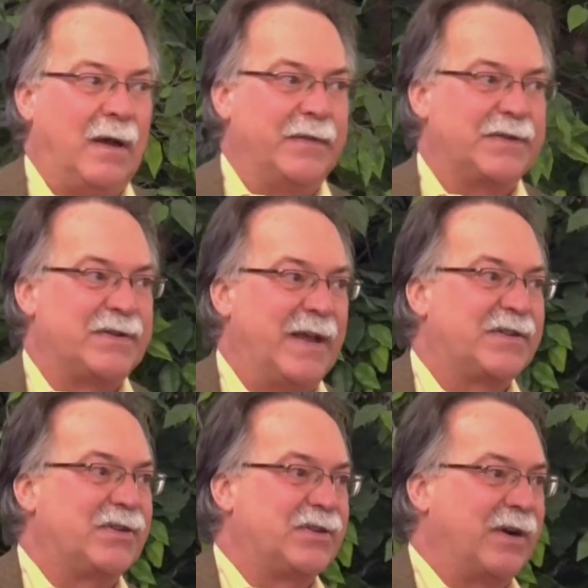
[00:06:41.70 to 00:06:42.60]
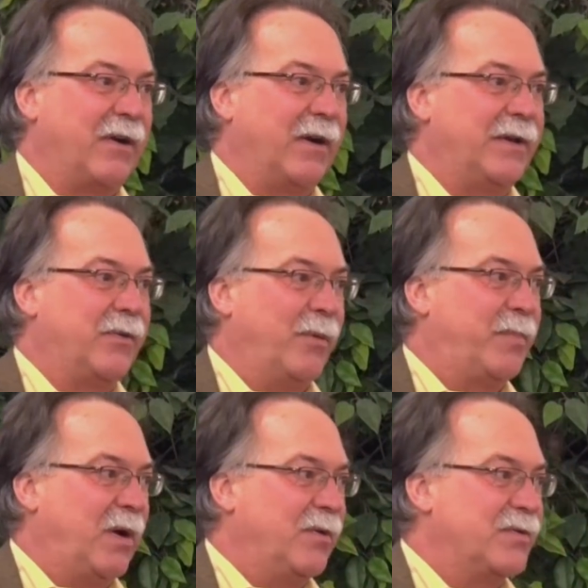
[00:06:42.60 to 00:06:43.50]
that's necessary to
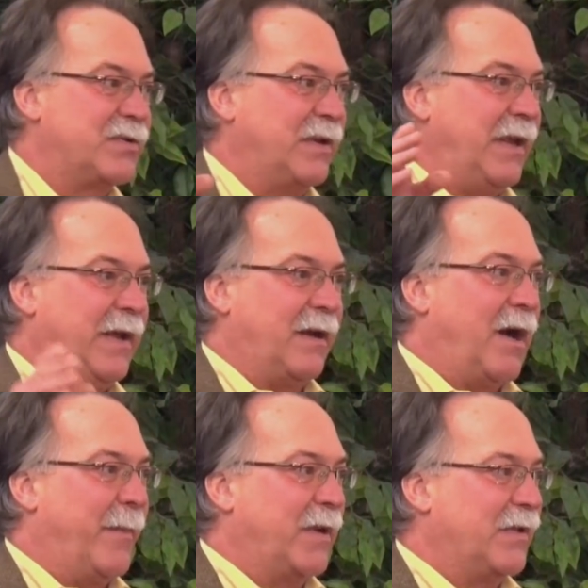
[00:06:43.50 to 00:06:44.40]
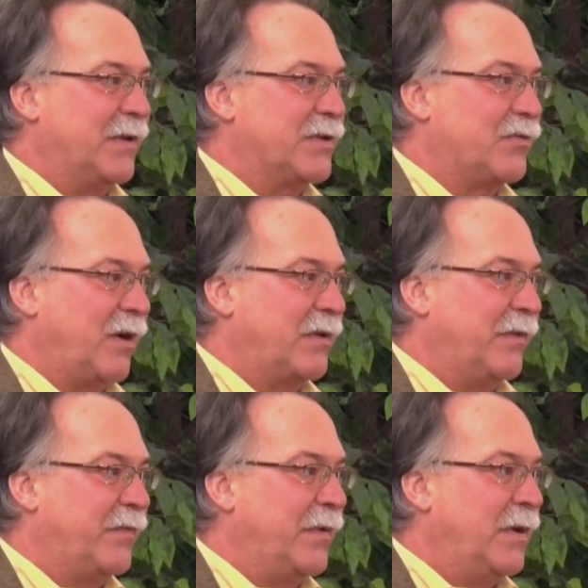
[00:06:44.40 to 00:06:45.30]
impose the economically
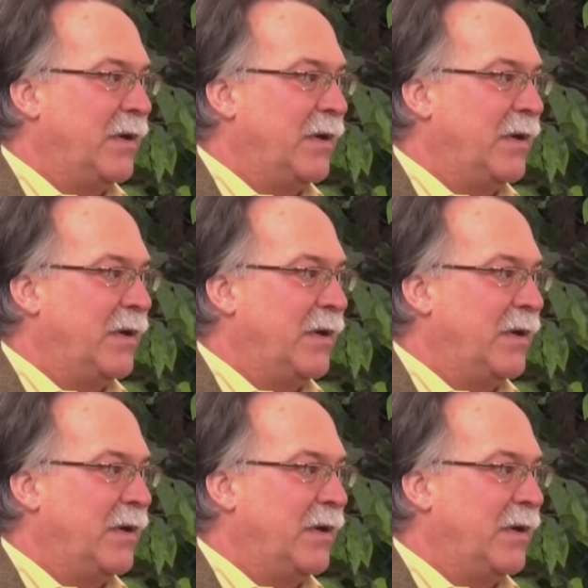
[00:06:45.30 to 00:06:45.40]
destructive